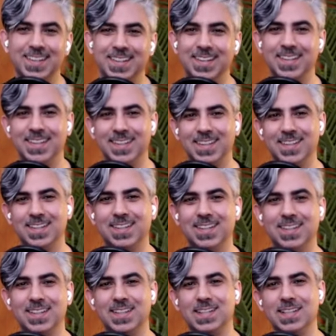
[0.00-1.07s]

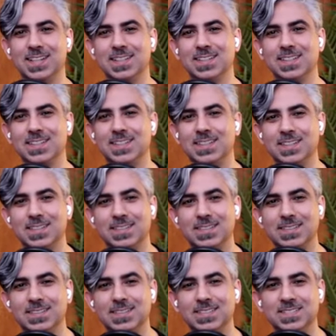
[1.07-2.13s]

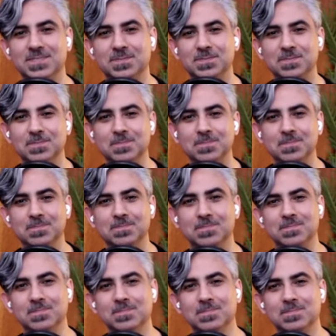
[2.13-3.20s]

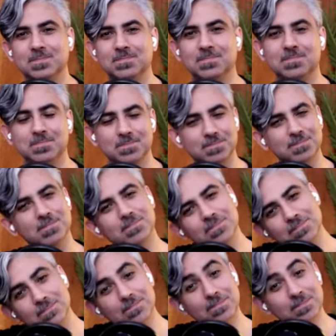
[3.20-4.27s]

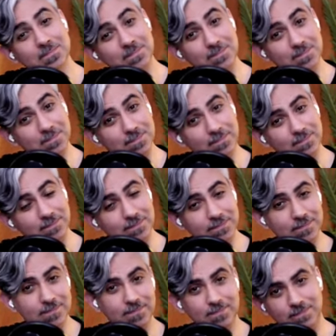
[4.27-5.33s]

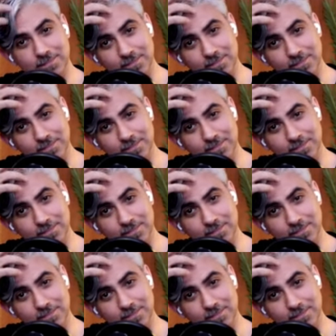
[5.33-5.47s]
This person isn't speaking.